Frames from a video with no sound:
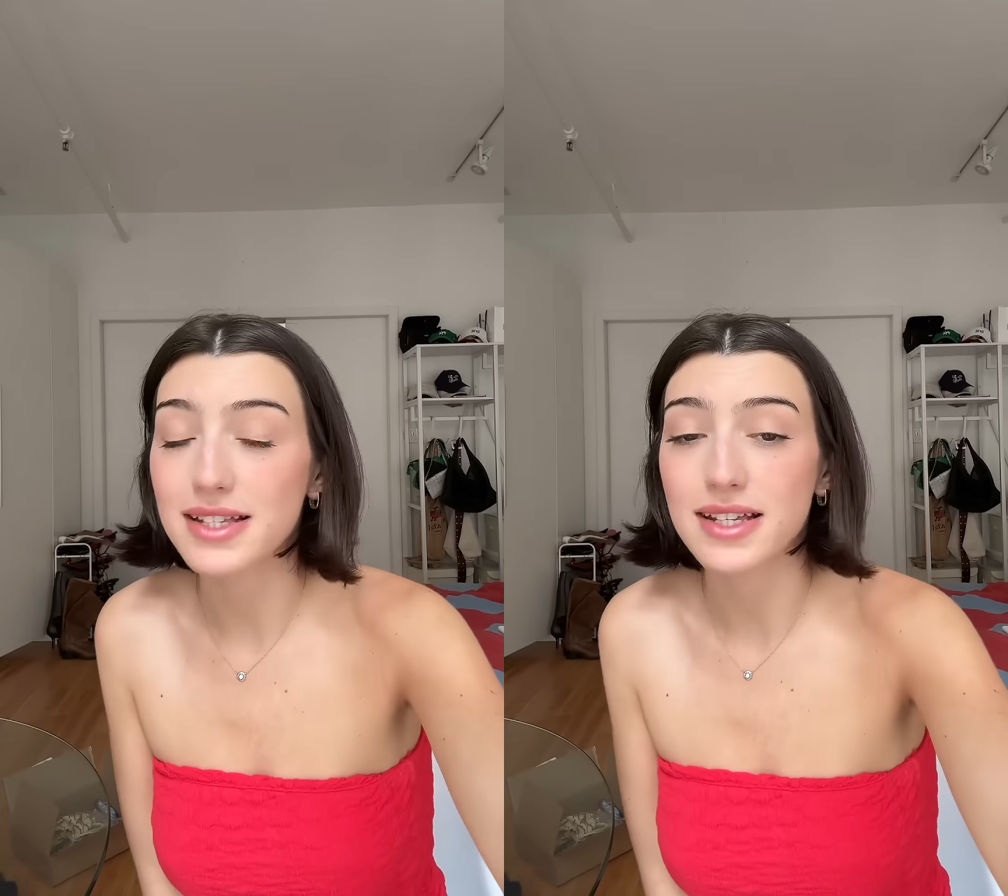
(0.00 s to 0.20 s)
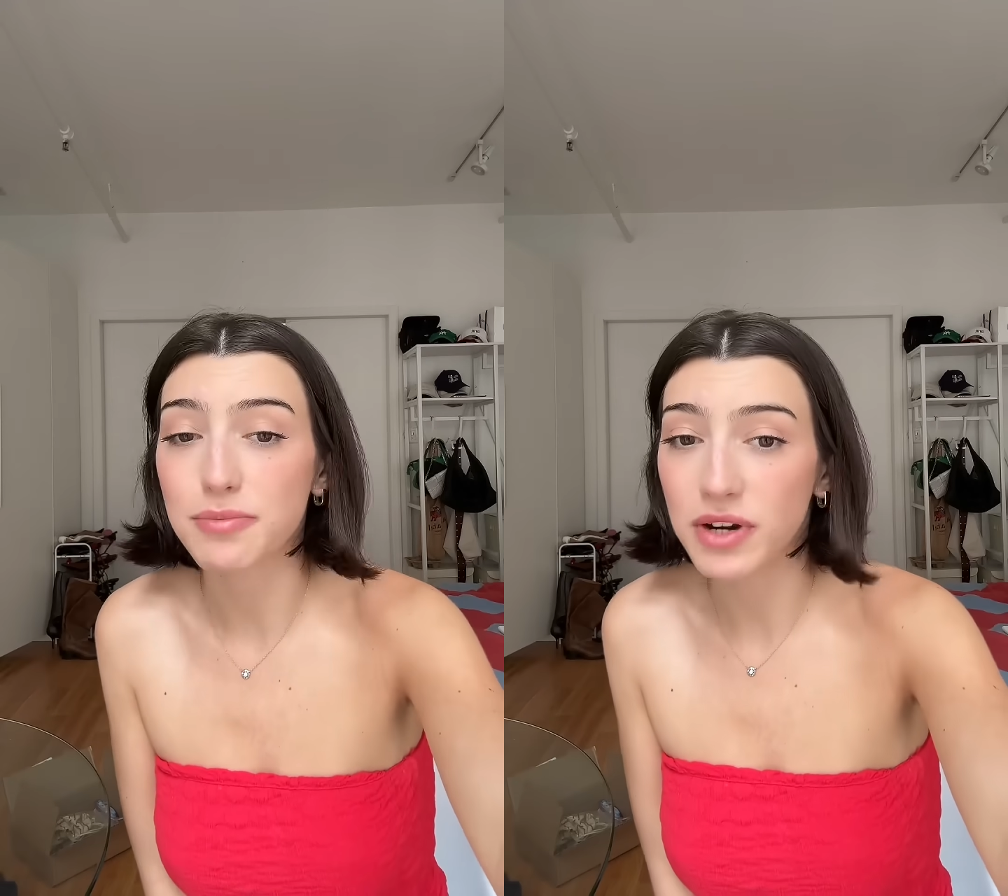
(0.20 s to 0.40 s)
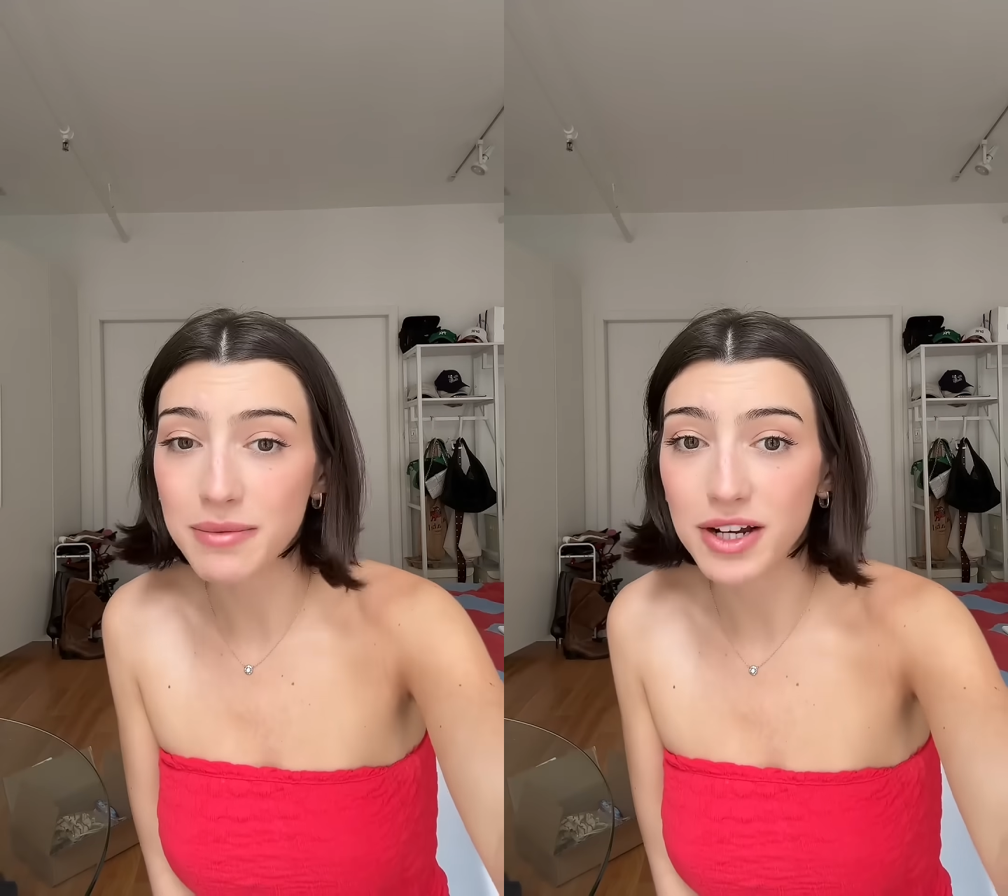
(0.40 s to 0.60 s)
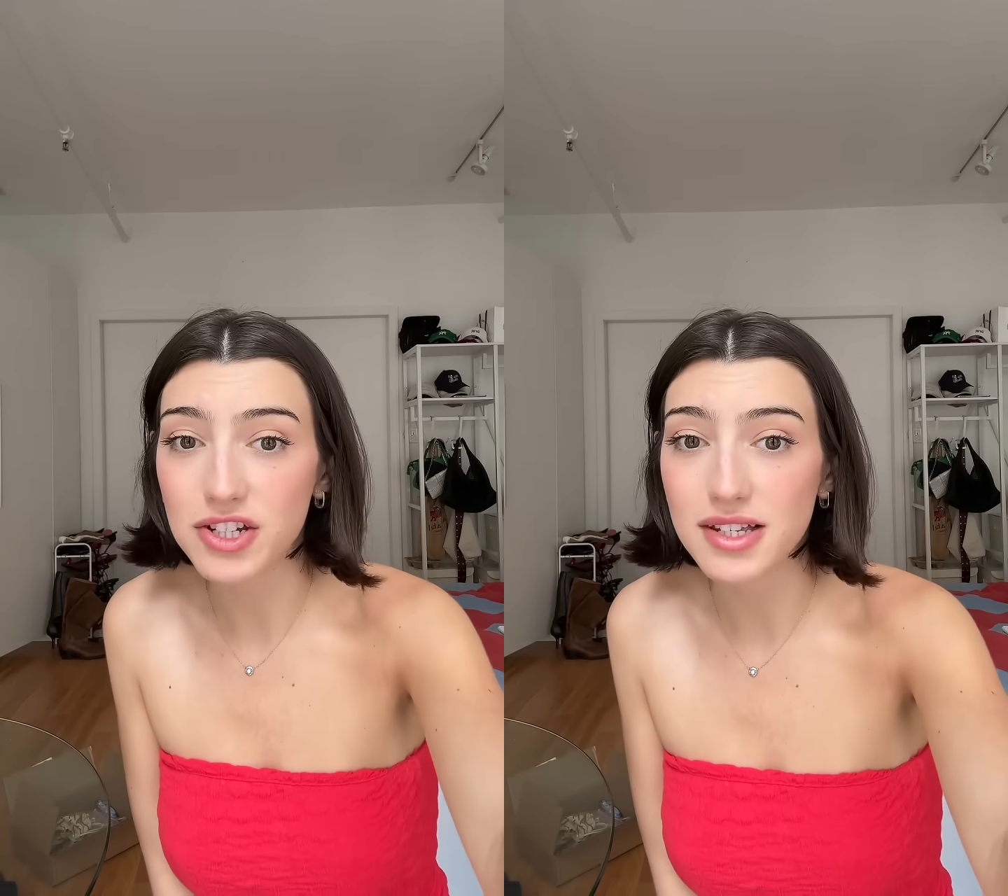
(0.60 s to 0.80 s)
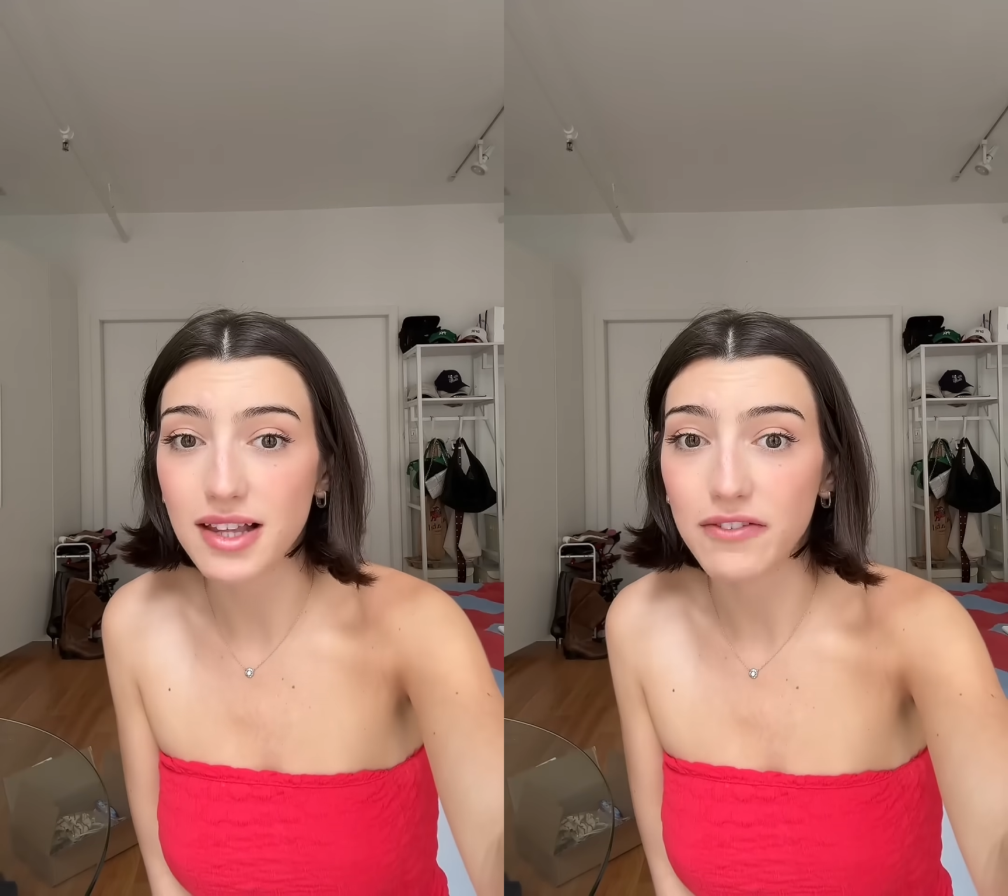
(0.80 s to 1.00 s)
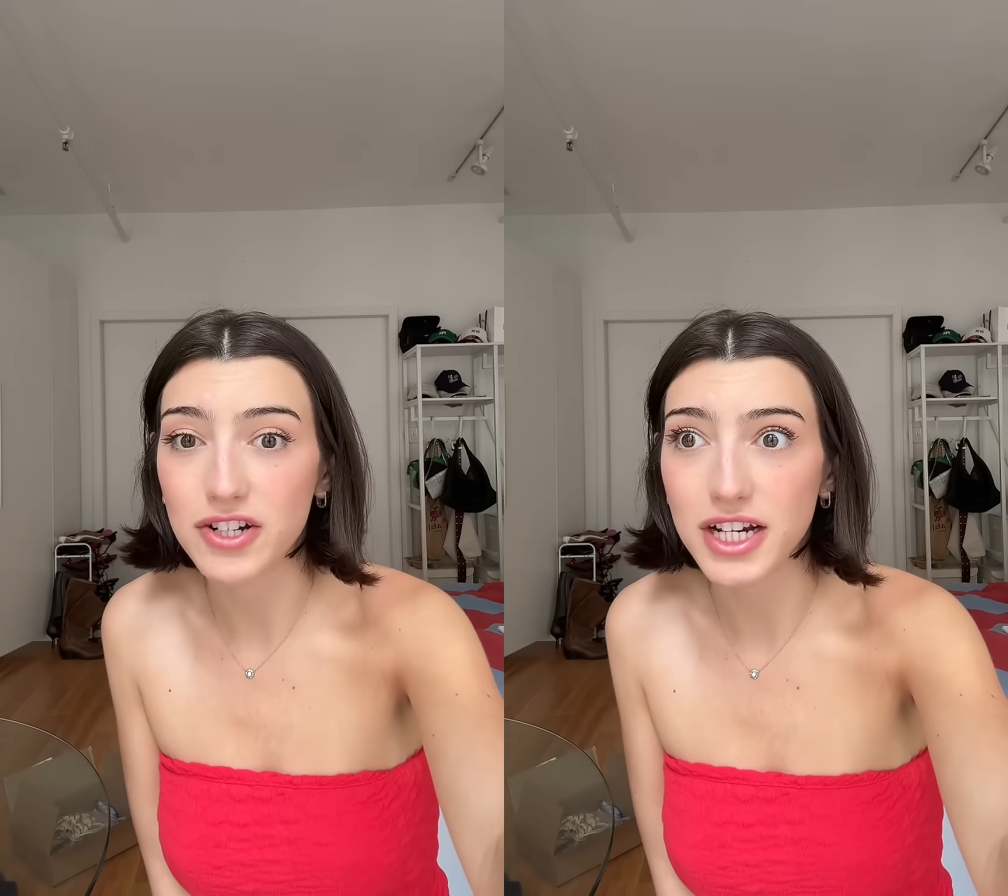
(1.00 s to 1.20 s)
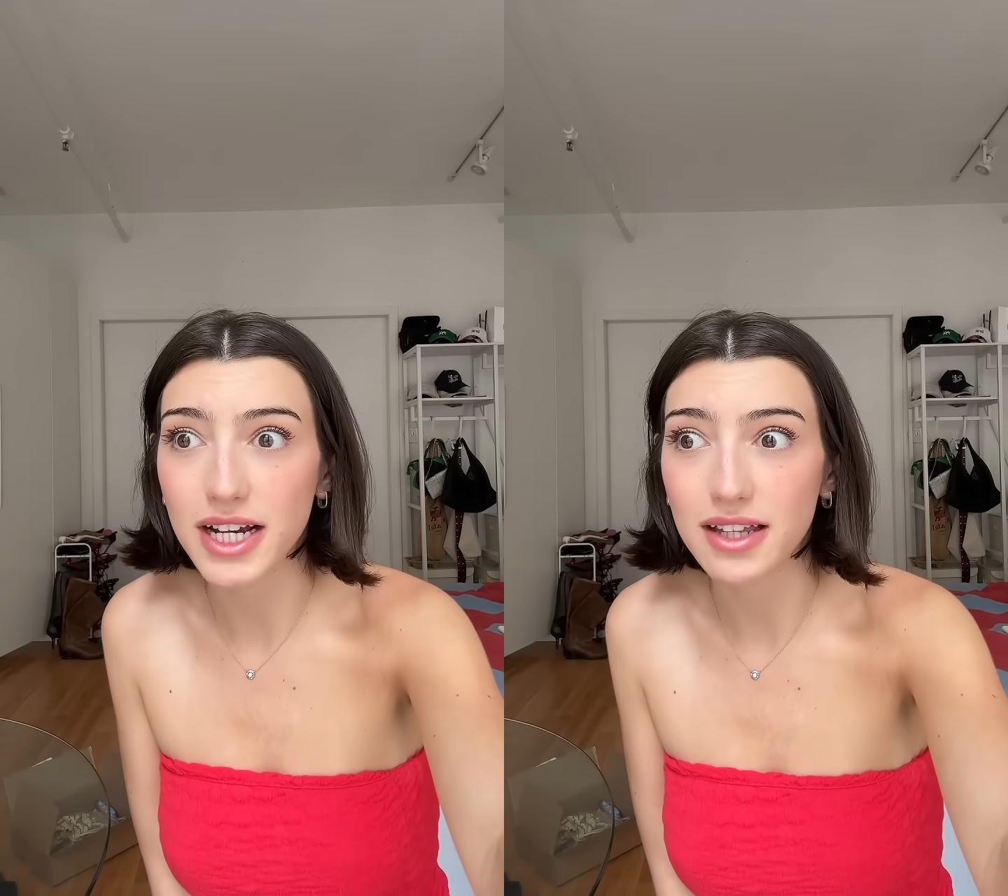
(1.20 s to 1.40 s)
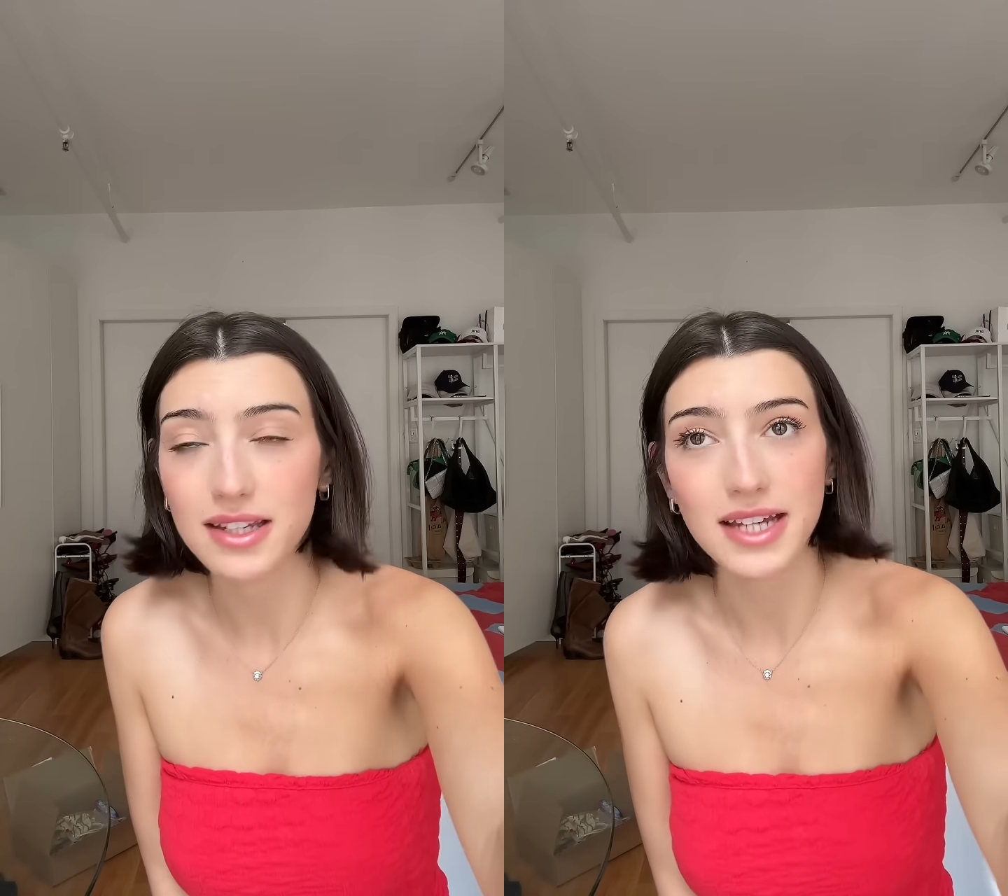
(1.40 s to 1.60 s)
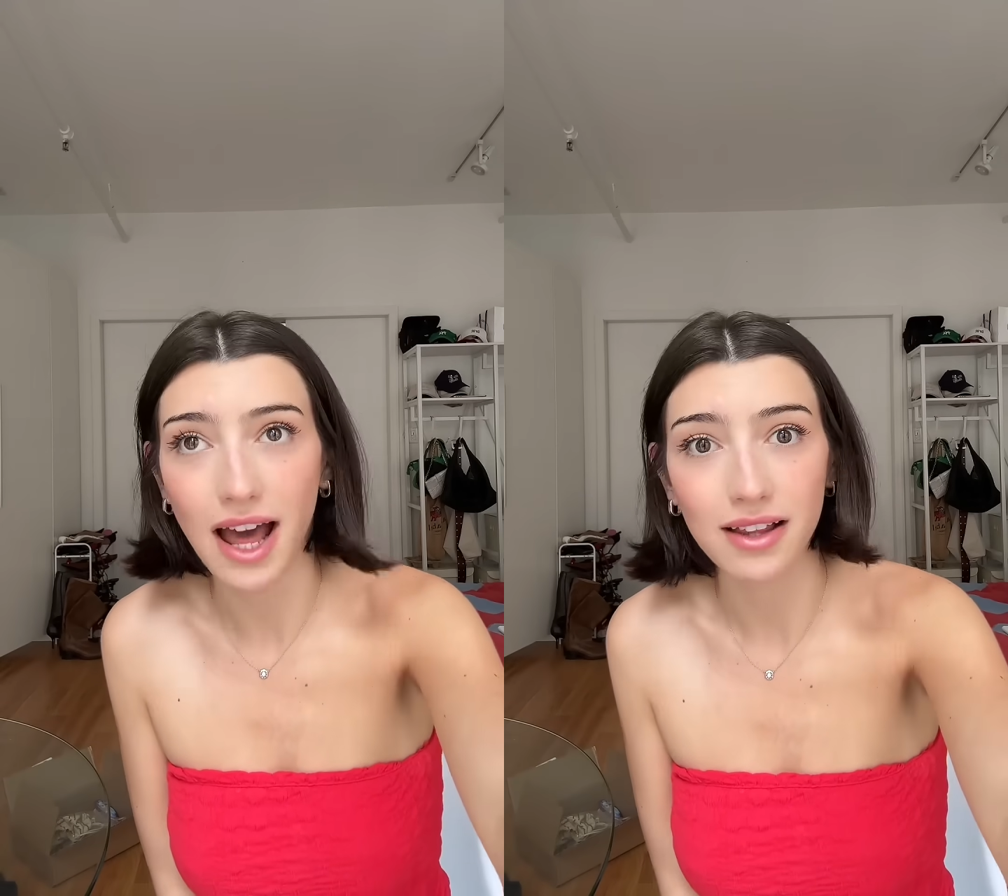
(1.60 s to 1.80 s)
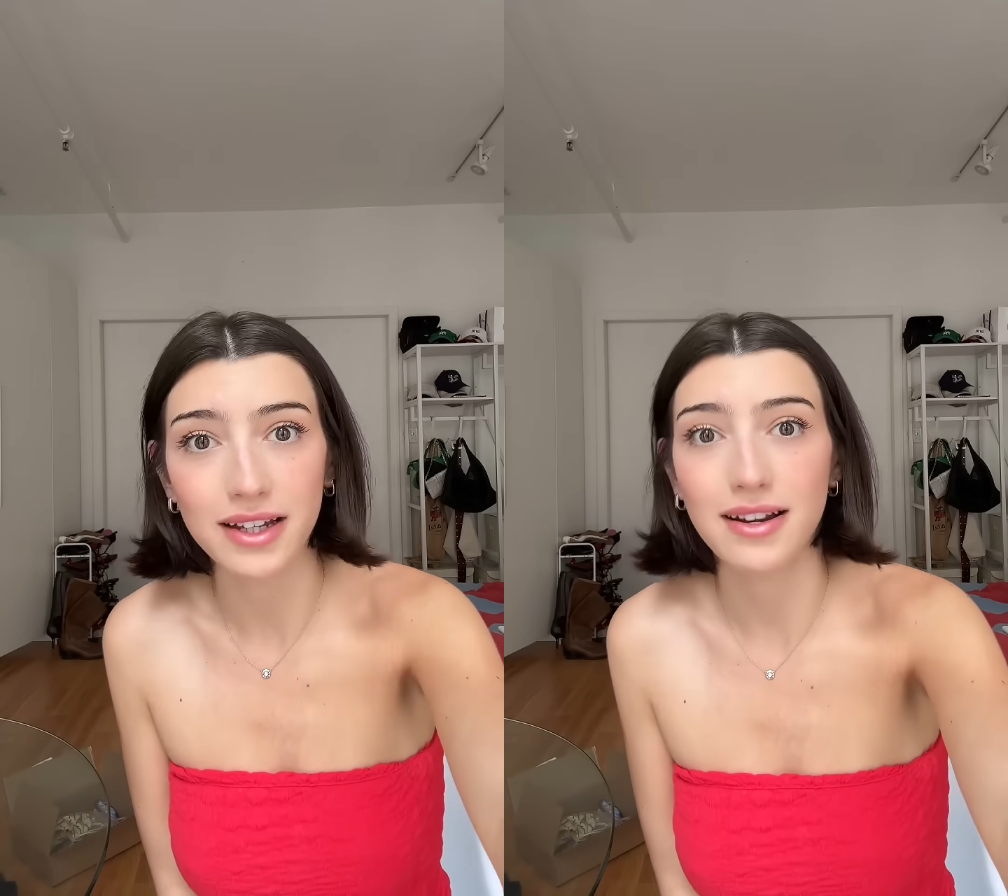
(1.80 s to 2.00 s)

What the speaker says: it's pretty much just leveraging the talent